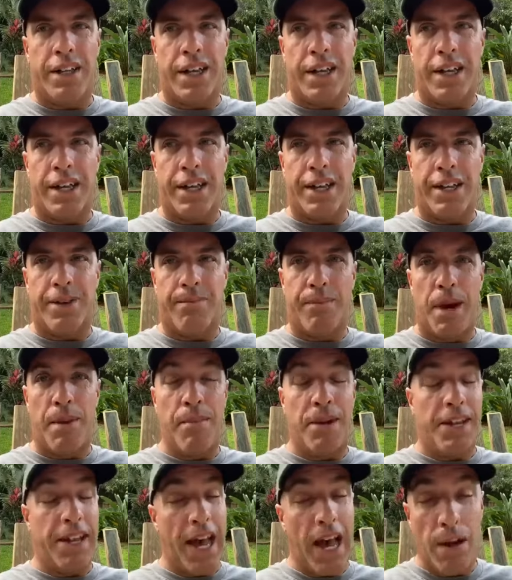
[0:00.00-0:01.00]
and, and my
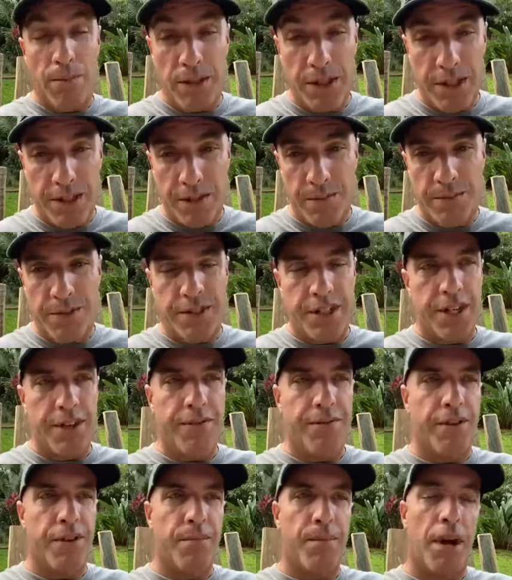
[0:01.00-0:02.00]
metabolism's
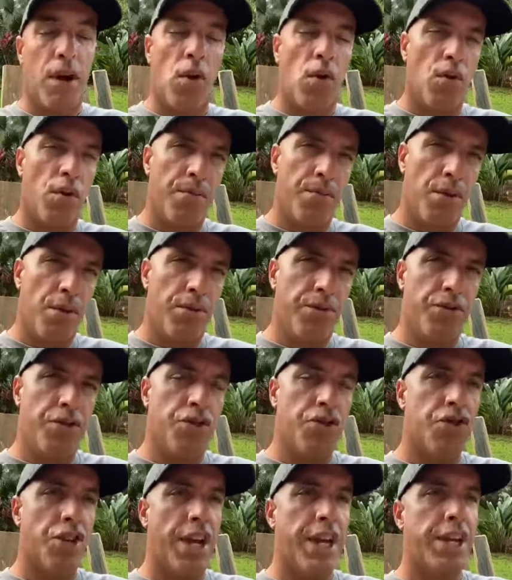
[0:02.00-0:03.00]
different. My hormones
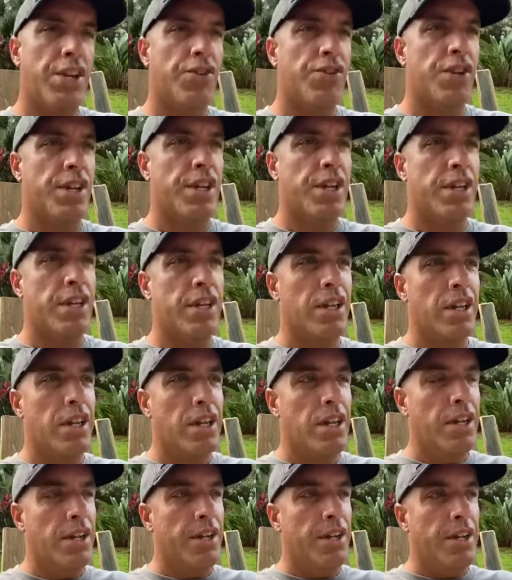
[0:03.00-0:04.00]
are changing. And,
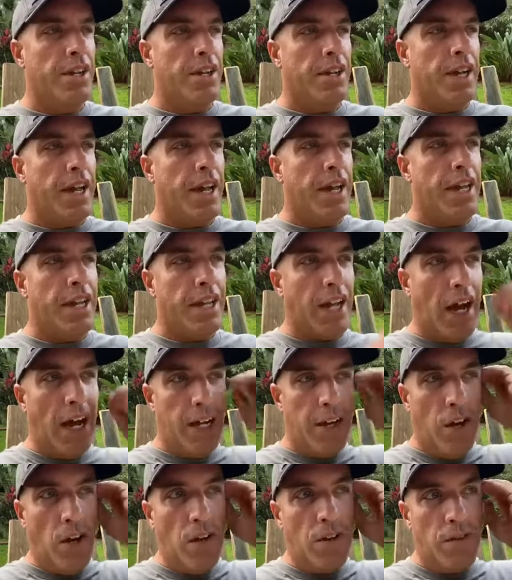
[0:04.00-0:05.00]
and
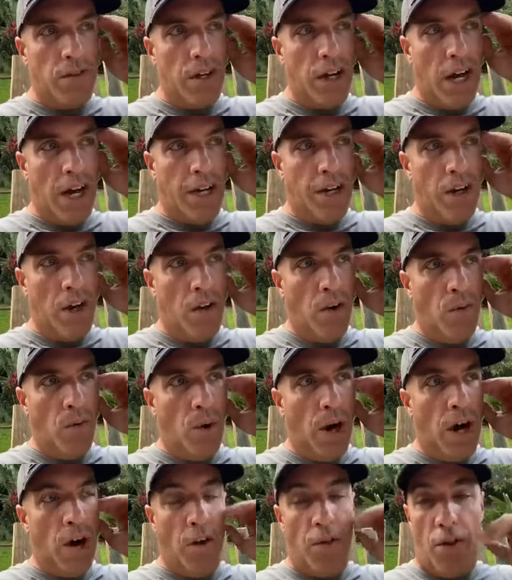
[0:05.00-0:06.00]
I know, I know
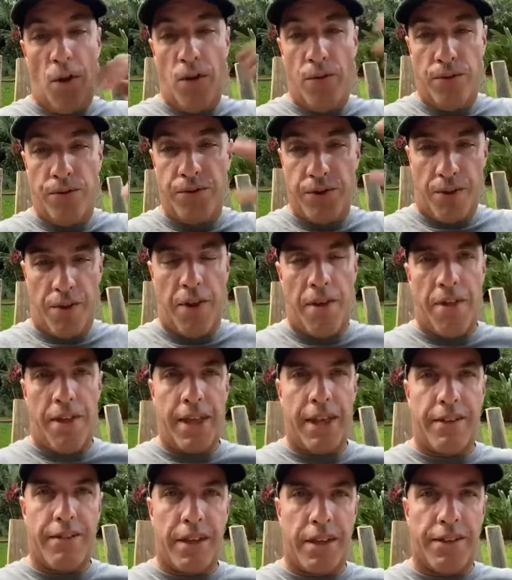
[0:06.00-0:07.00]
while those are the
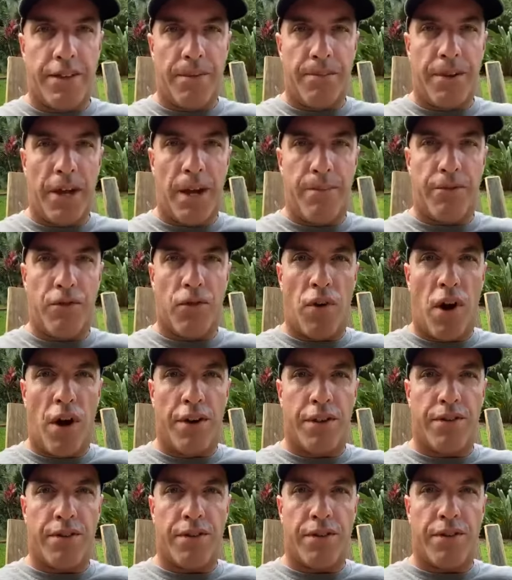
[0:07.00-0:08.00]
things that sometimes
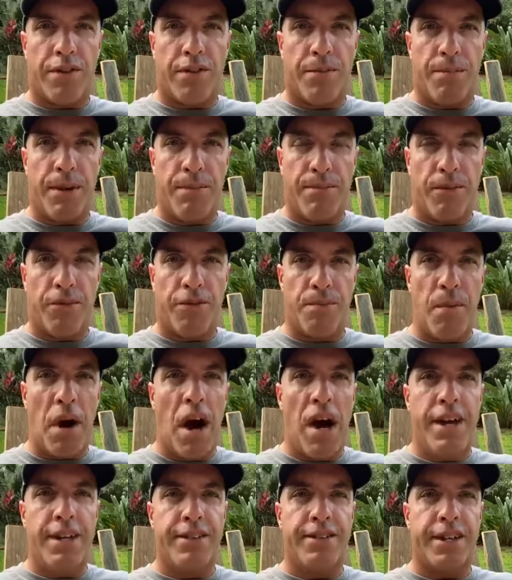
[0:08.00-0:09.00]
cross people's
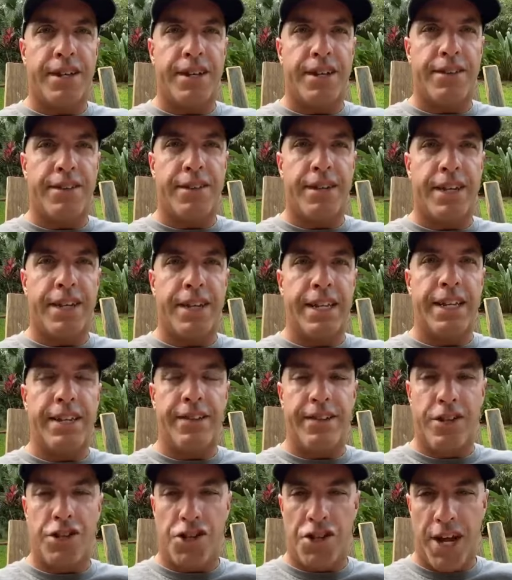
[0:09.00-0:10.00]
minds and it's an
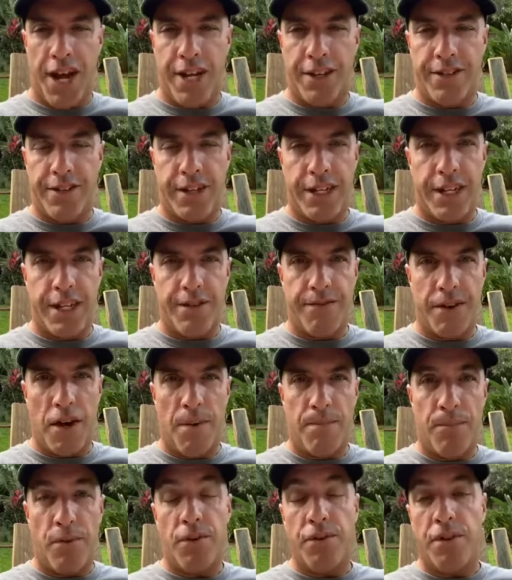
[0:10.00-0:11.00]
easy chance to give
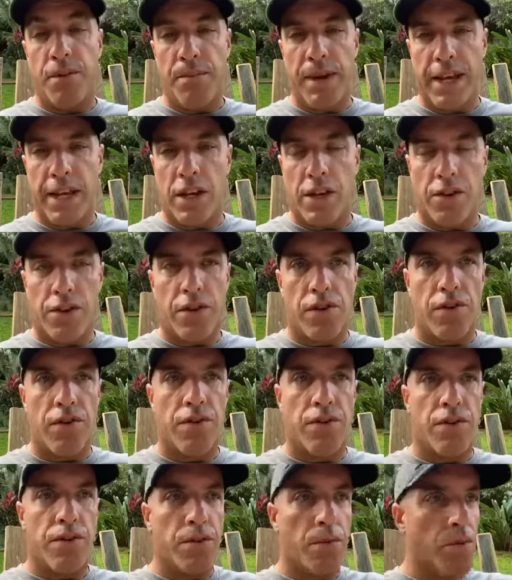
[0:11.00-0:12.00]
up or to make
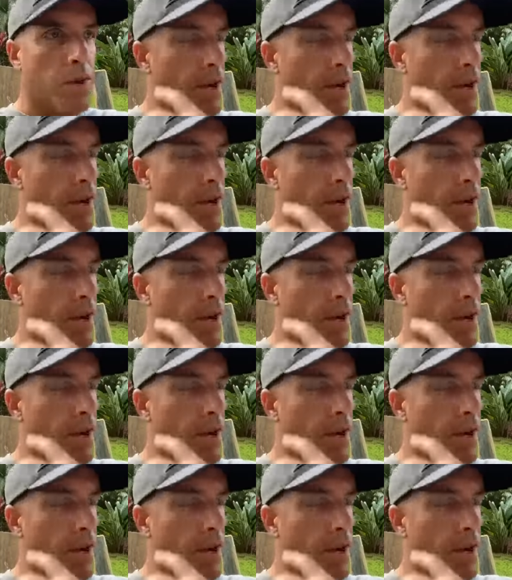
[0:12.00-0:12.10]
excuses